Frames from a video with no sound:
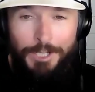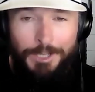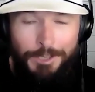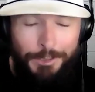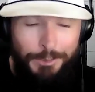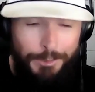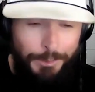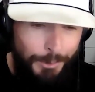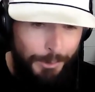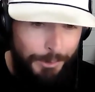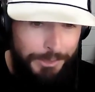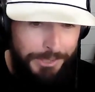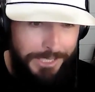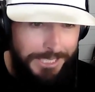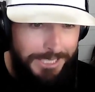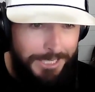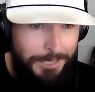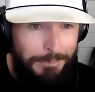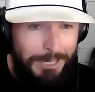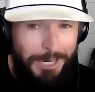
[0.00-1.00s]
The cool
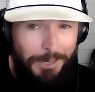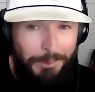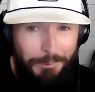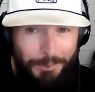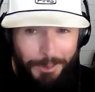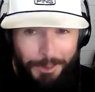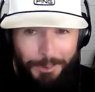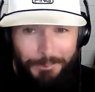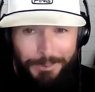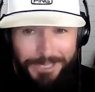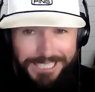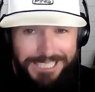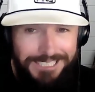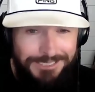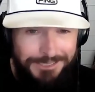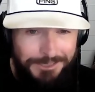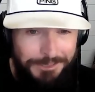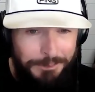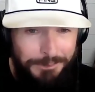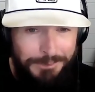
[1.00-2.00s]
thing about what we
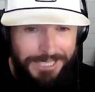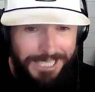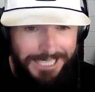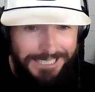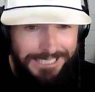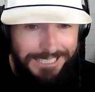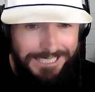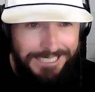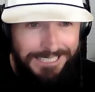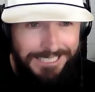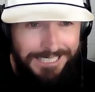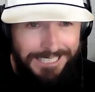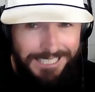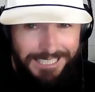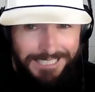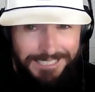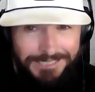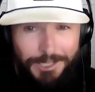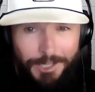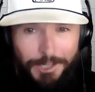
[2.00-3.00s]
get to do daily is,